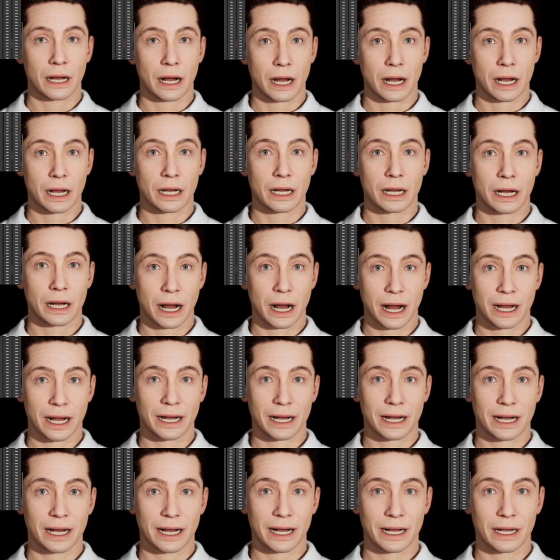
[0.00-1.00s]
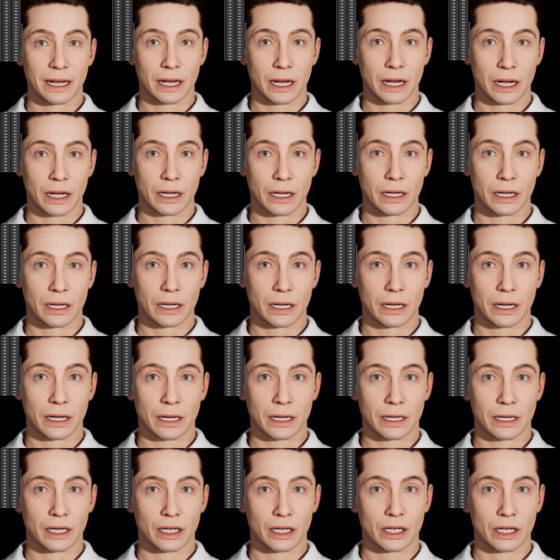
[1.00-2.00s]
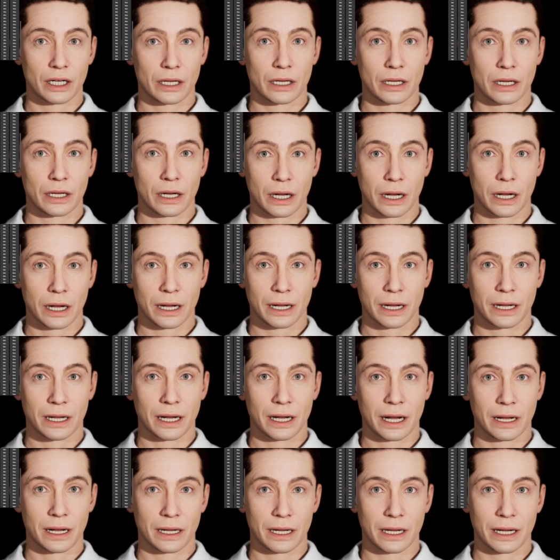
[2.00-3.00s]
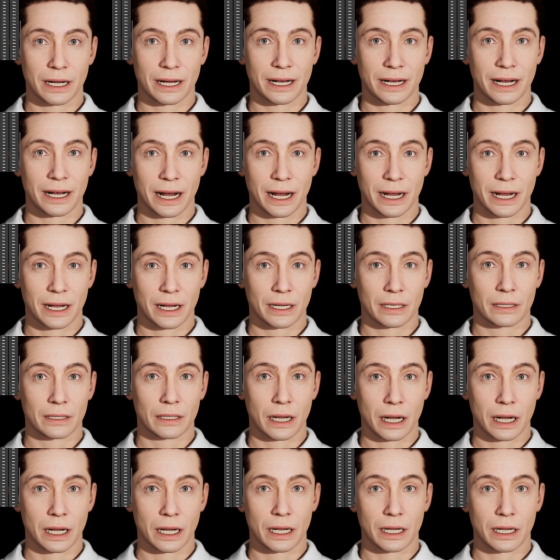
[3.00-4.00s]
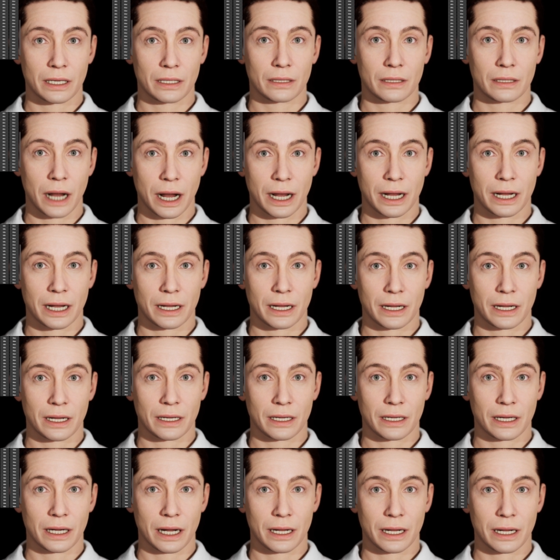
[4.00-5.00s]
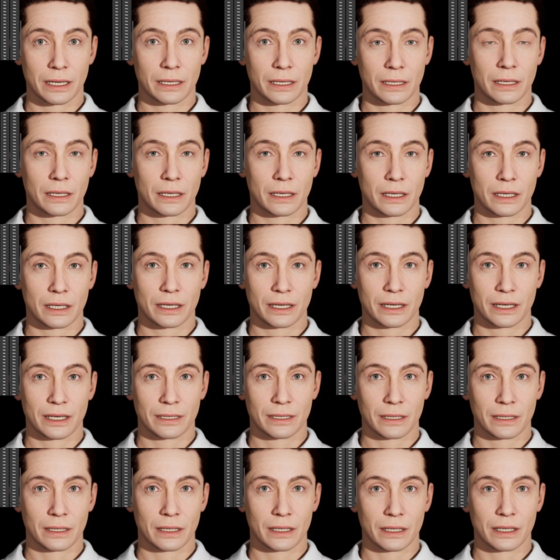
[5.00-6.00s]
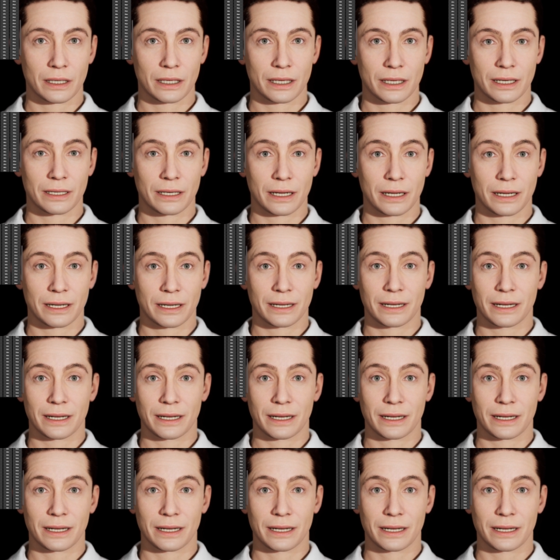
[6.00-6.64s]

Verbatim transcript: Uh, as high as I can go, so it's currently telling the rig to raise it only up to 0.6, 0.7,